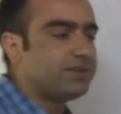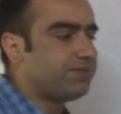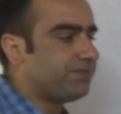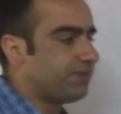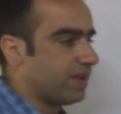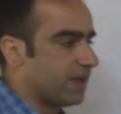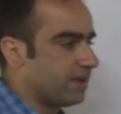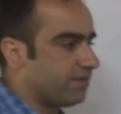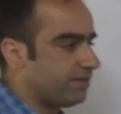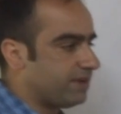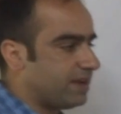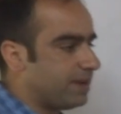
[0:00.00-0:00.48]

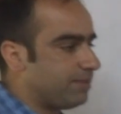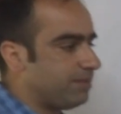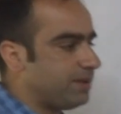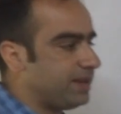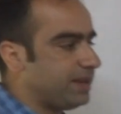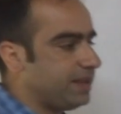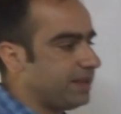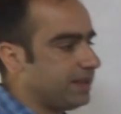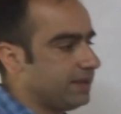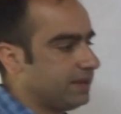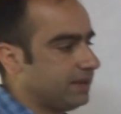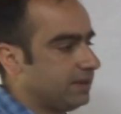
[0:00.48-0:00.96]

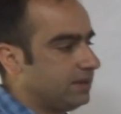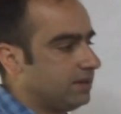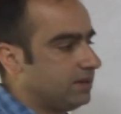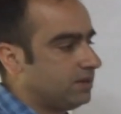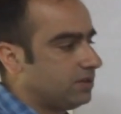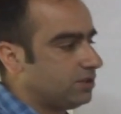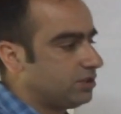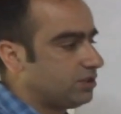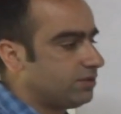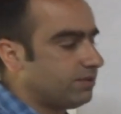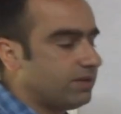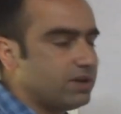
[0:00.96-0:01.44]
favorably
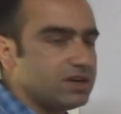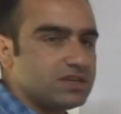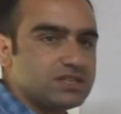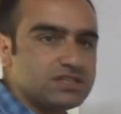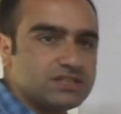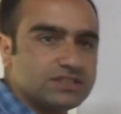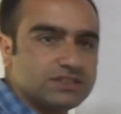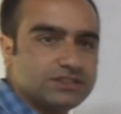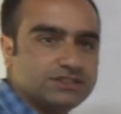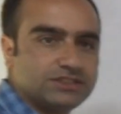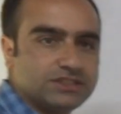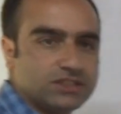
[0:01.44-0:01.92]

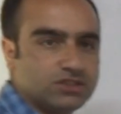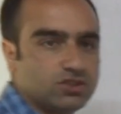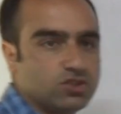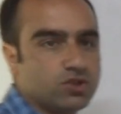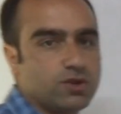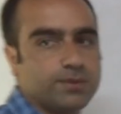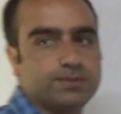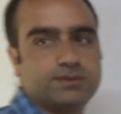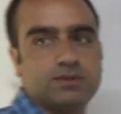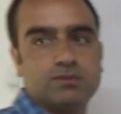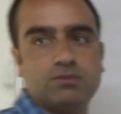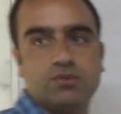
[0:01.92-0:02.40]
towards
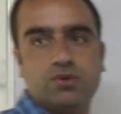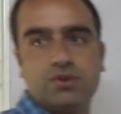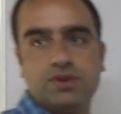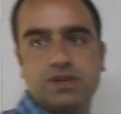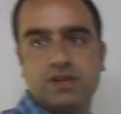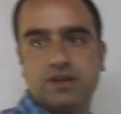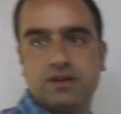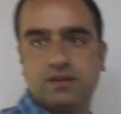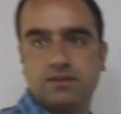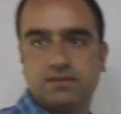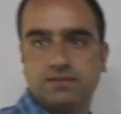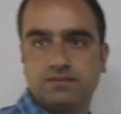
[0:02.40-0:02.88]
Chandragupta
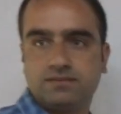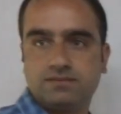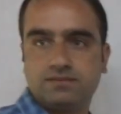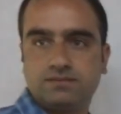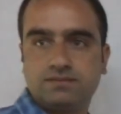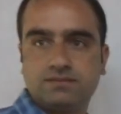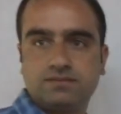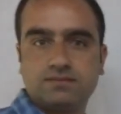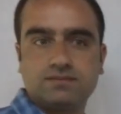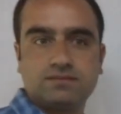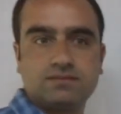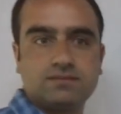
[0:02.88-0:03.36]
Maurya.
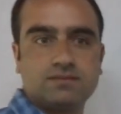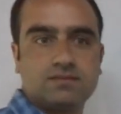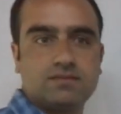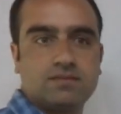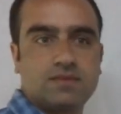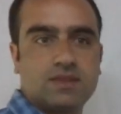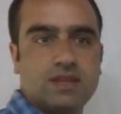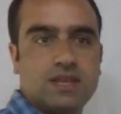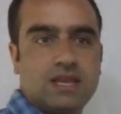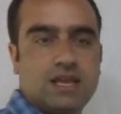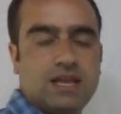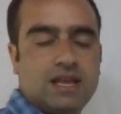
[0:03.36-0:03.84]

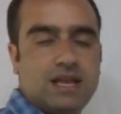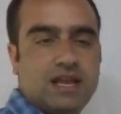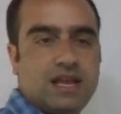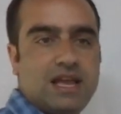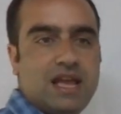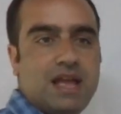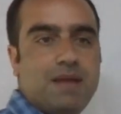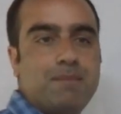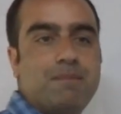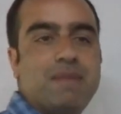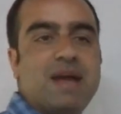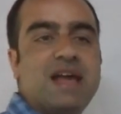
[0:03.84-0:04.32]

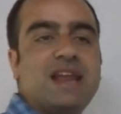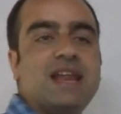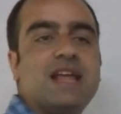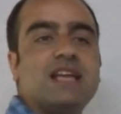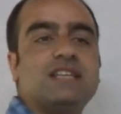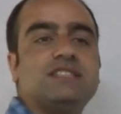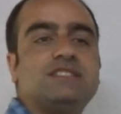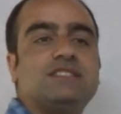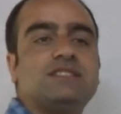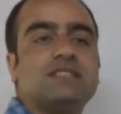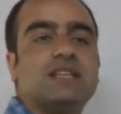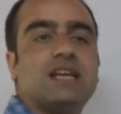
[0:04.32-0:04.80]
A
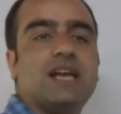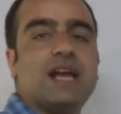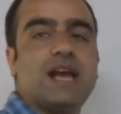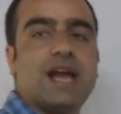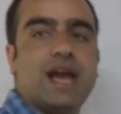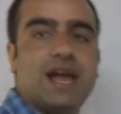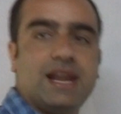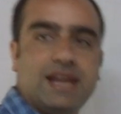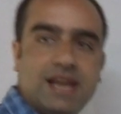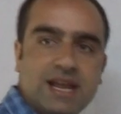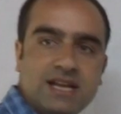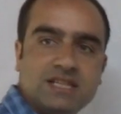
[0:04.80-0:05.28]
marriage
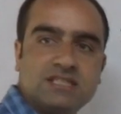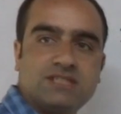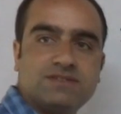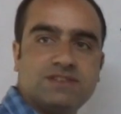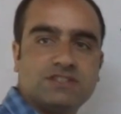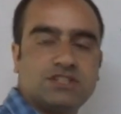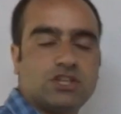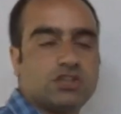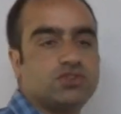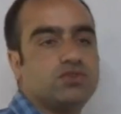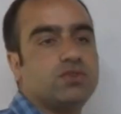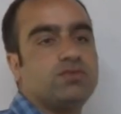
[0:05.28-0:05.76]
alliance
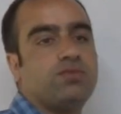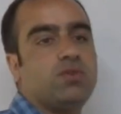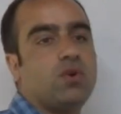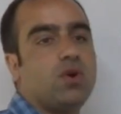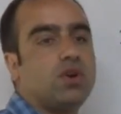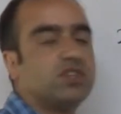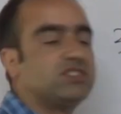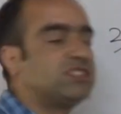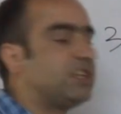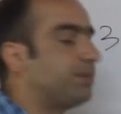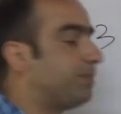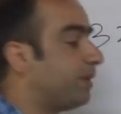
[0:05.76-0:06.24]
was also
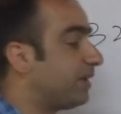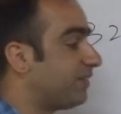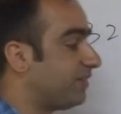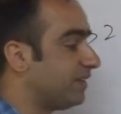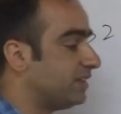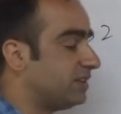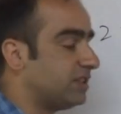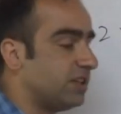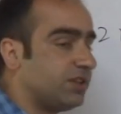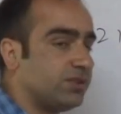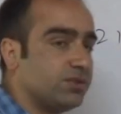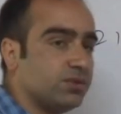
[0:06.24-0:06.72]
forged
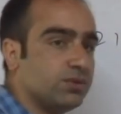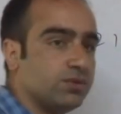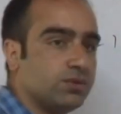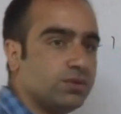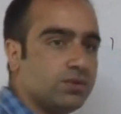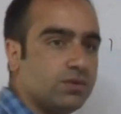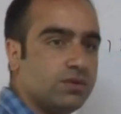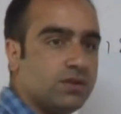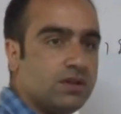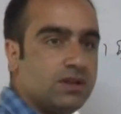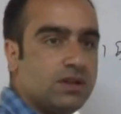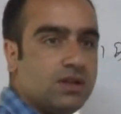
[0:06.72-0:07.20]
between the
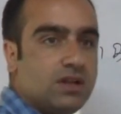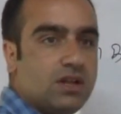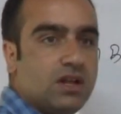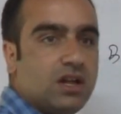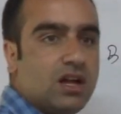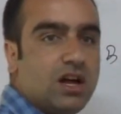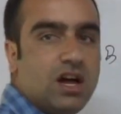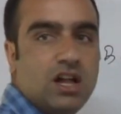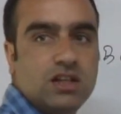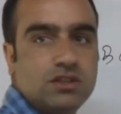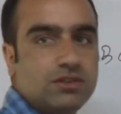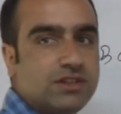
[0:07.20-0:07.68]
two,
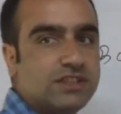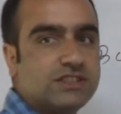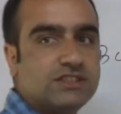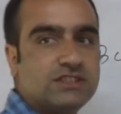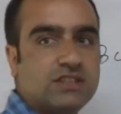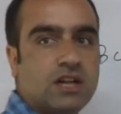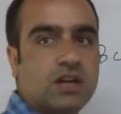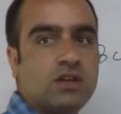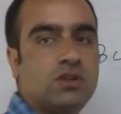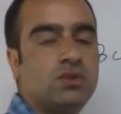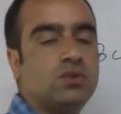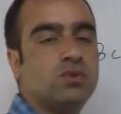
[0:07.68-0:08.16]
although it's
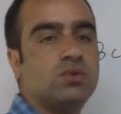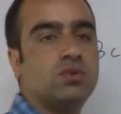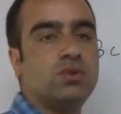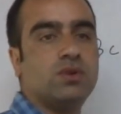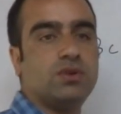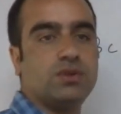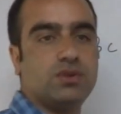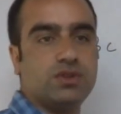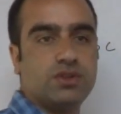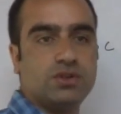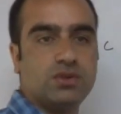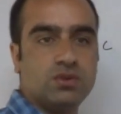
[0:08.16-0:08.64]
not
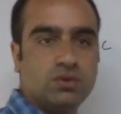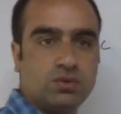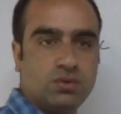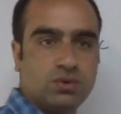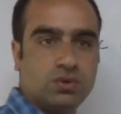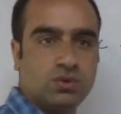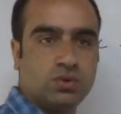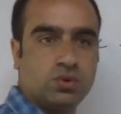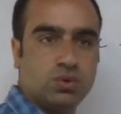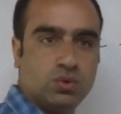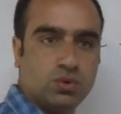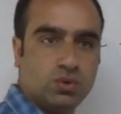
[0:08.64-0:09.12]

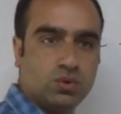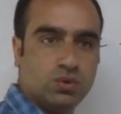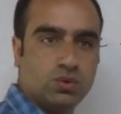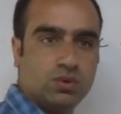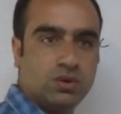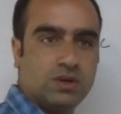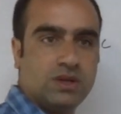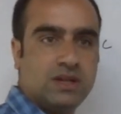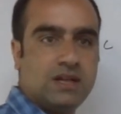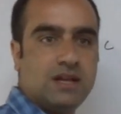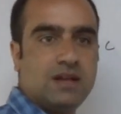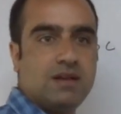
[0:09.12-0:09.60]
known
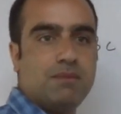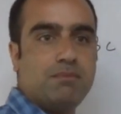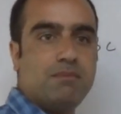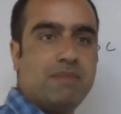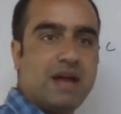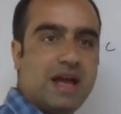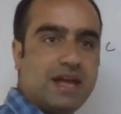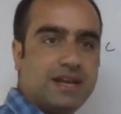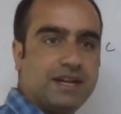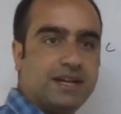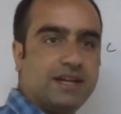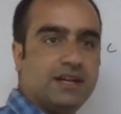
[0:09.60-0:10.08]
who
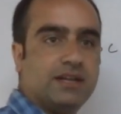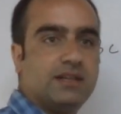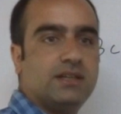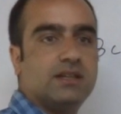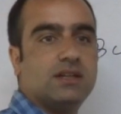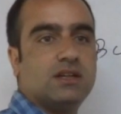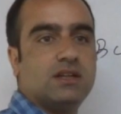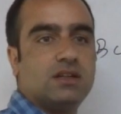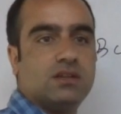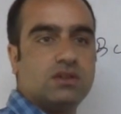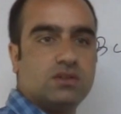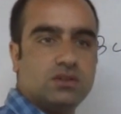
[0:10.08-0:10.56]
married
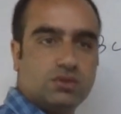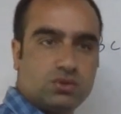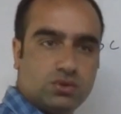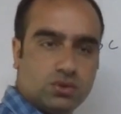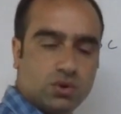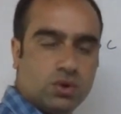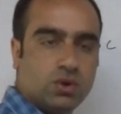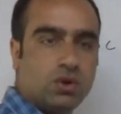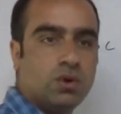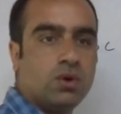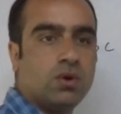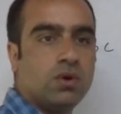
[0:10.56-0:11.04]
to
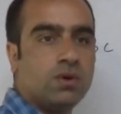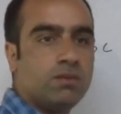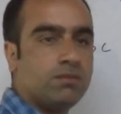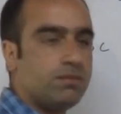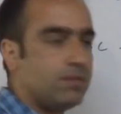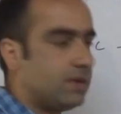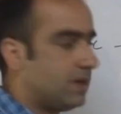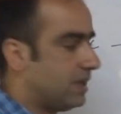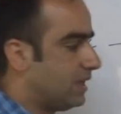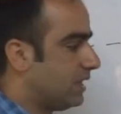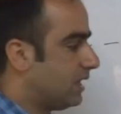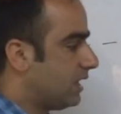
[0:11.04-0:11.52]

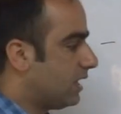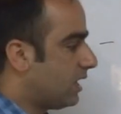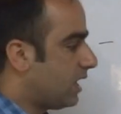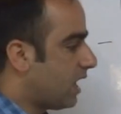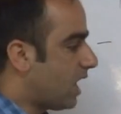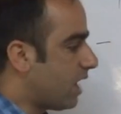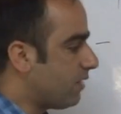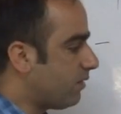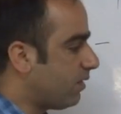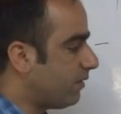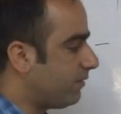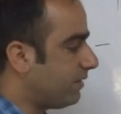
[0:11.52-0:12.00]
whom.
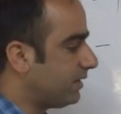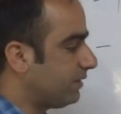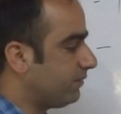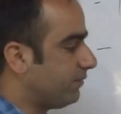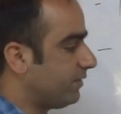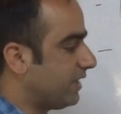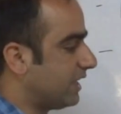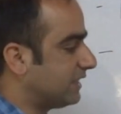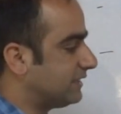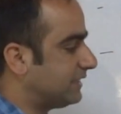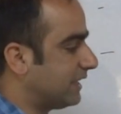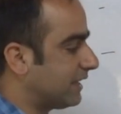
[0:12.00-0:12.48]
However,
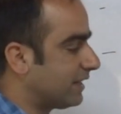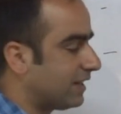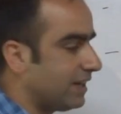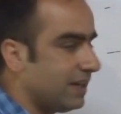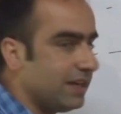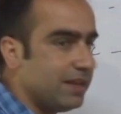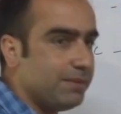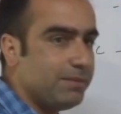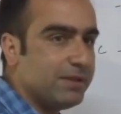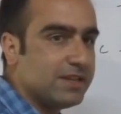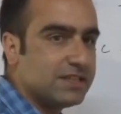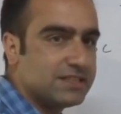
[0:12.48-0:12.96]
we are
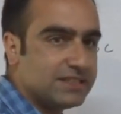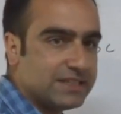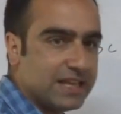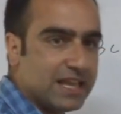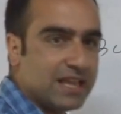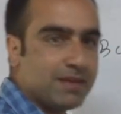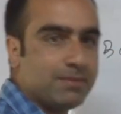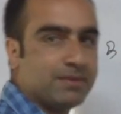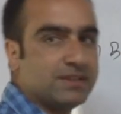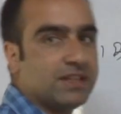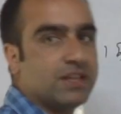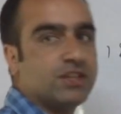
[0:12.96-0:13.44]
generally being
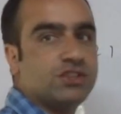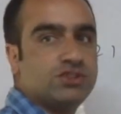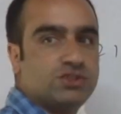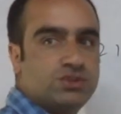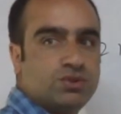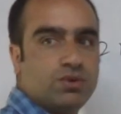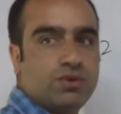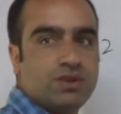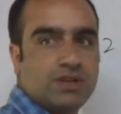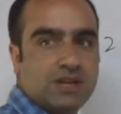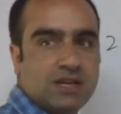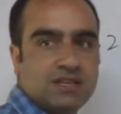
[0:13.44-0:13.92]
saying by the
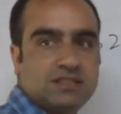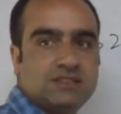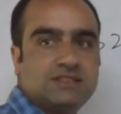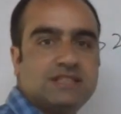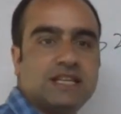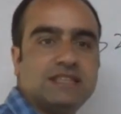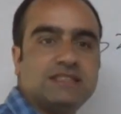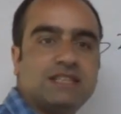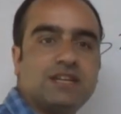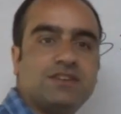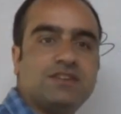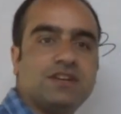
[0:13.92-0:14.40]
historians
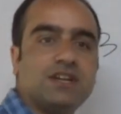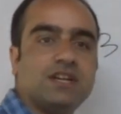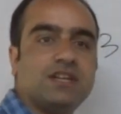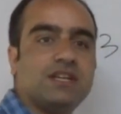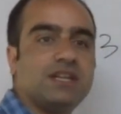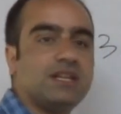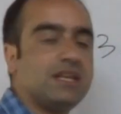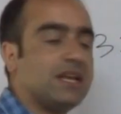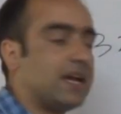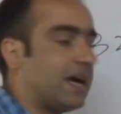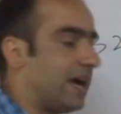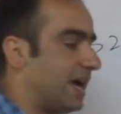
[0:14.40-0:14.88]
that the
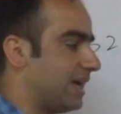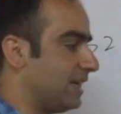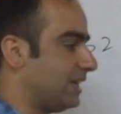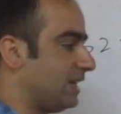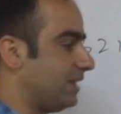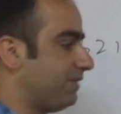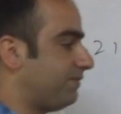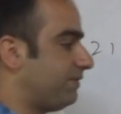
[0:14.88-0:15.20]
treaty highly